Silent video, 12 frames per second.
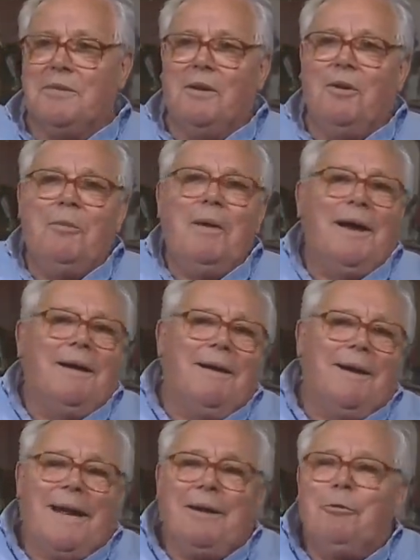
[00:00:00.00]
Oh my
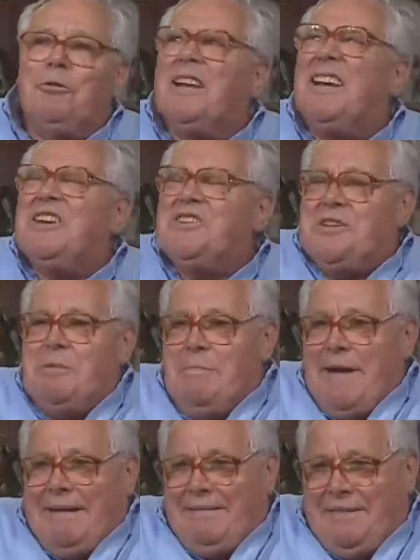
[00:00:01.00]
God, I could kiss the
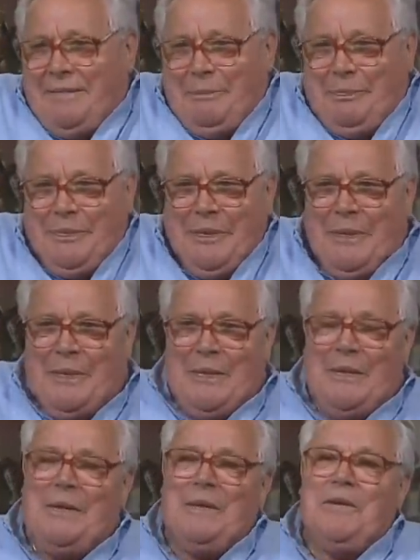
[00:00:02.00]
man.
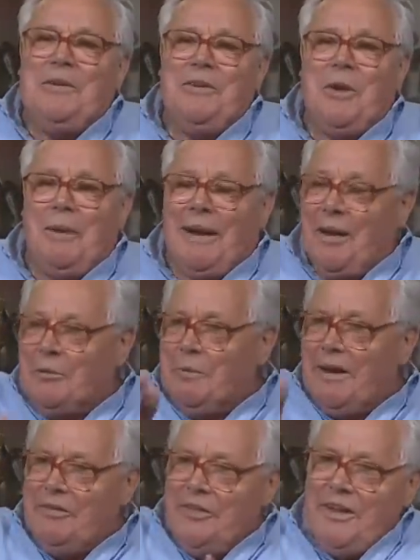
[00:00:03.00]
So I got
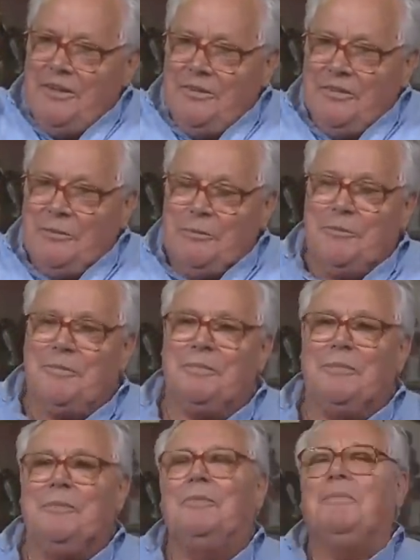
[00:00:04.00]
my things.
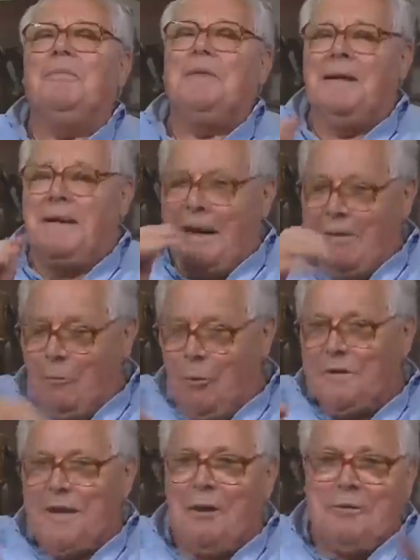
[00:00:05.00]
I
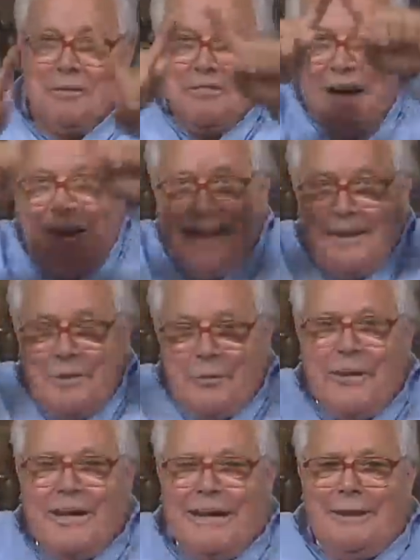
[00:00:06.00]
walked out a tiny little
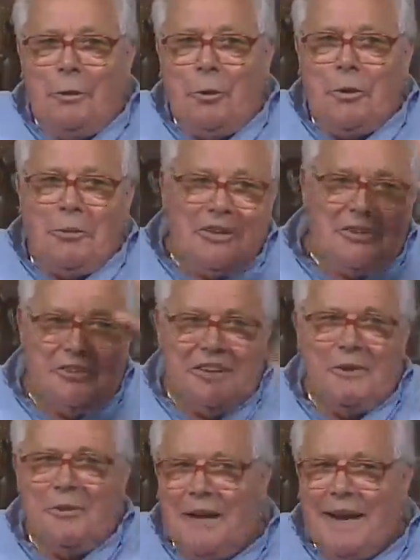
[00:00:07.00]
green door, but it's
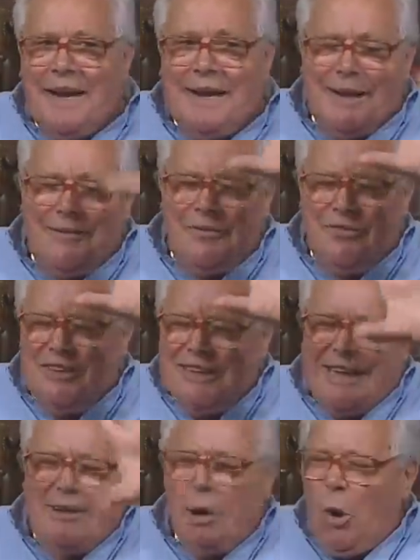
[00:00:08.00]
still there, and I see
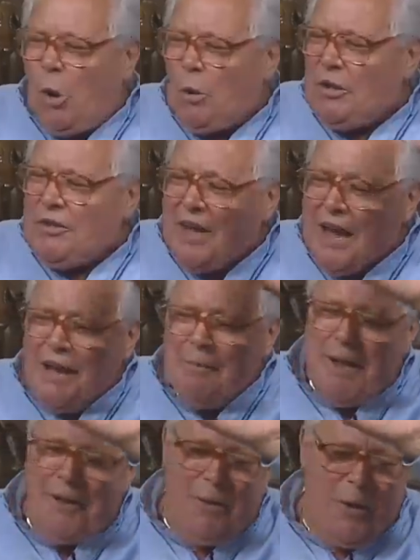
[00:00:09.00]
that all the time.
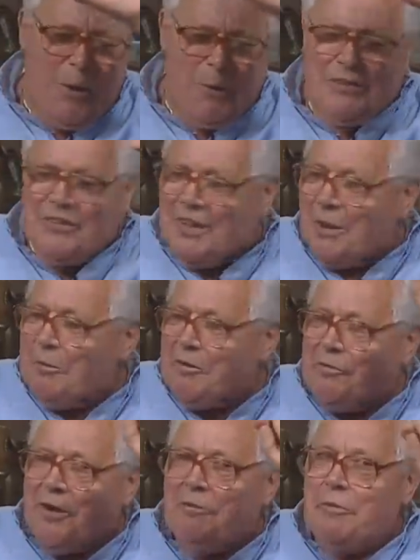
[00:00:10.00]
I always tell my
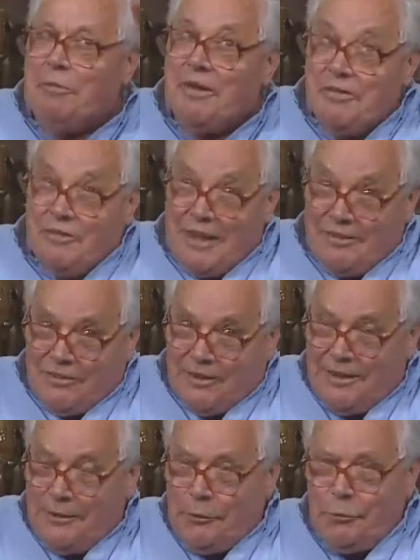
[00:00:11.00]
family, that's the
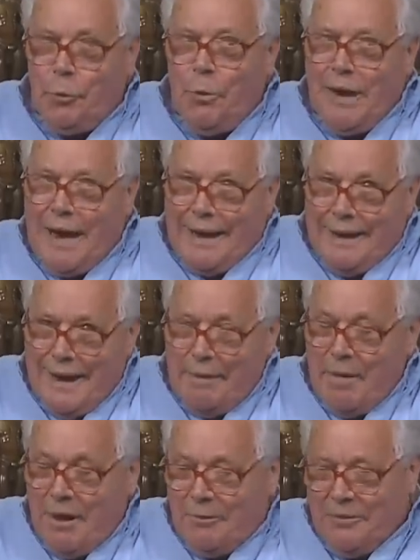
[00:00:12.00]
little door I came
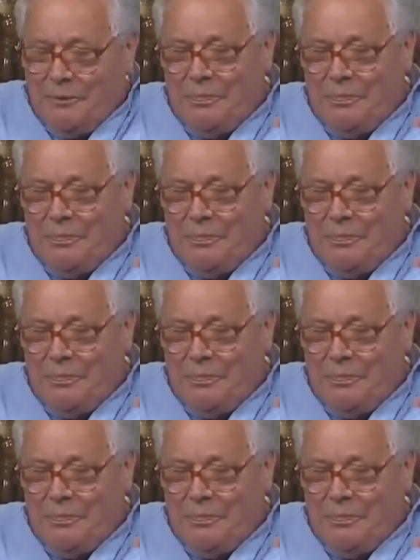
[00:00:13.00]
out.